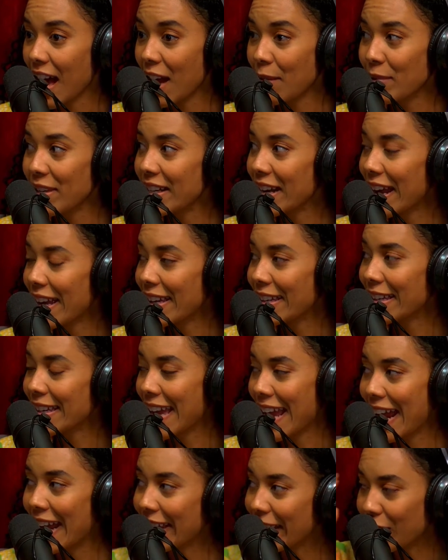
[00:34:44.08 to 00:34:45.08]
I mean, I
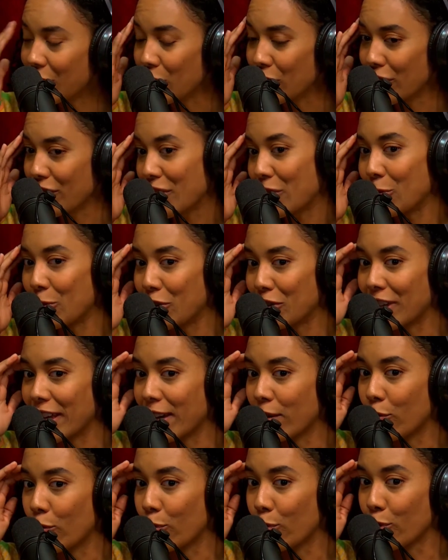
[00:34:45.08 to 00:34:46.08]
can't get over that we're
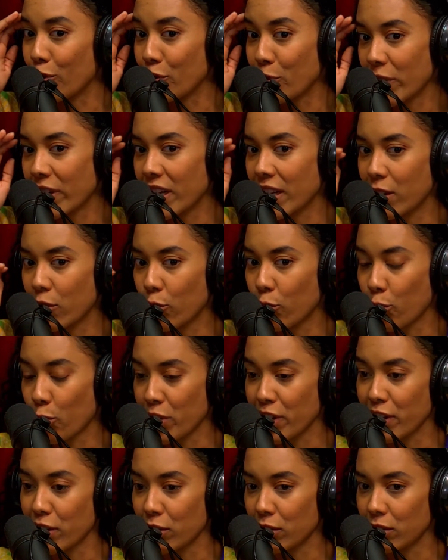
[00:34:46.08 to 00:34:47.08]
like ruining
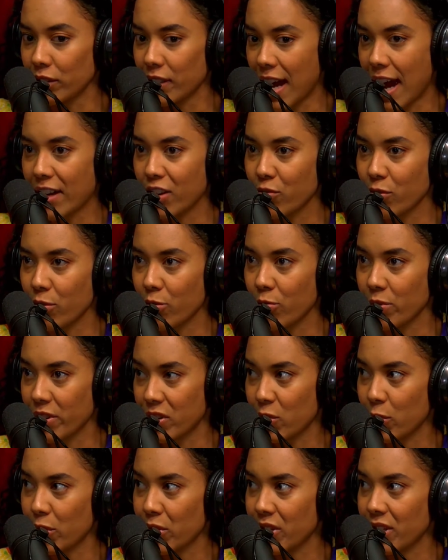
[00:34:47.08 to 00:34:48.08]
real natural
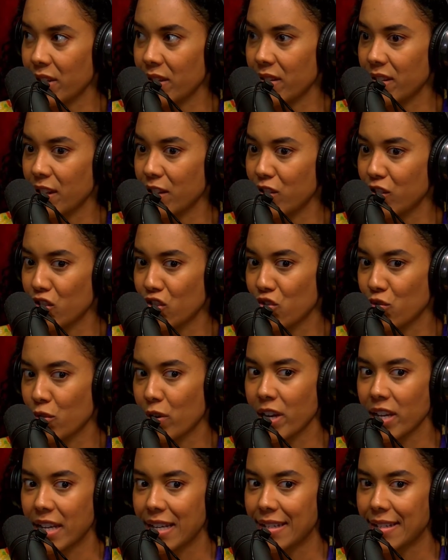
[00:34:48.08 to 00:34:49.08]
resources and
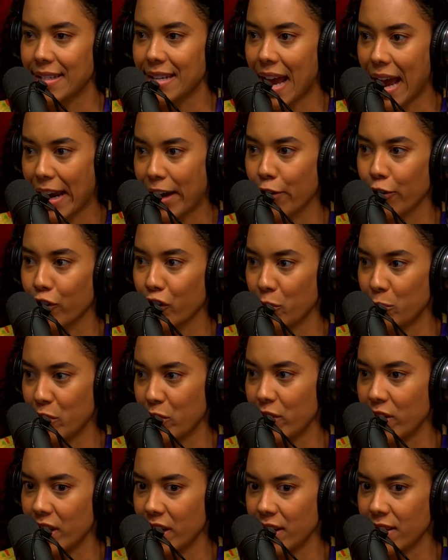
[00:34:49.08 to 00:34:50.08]
destroying entire
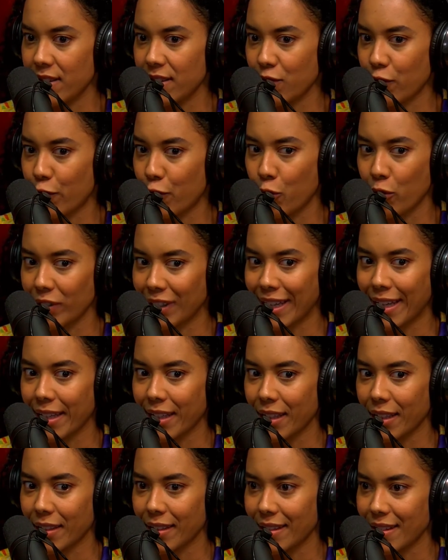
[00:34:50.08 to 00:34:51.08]
communities for
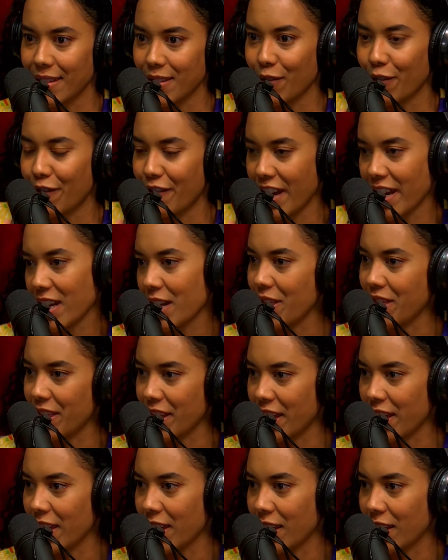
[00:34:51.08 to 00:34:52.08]
like this fake
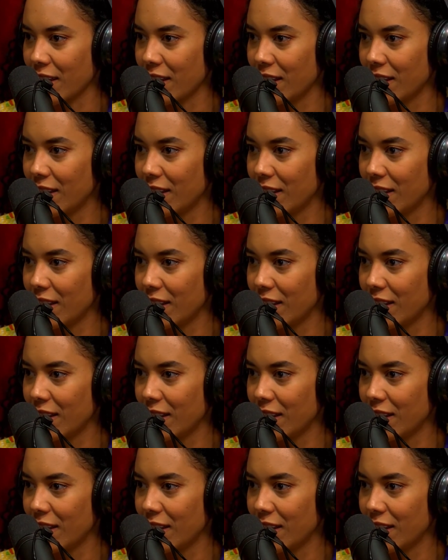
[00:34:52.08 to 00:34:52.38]
thing.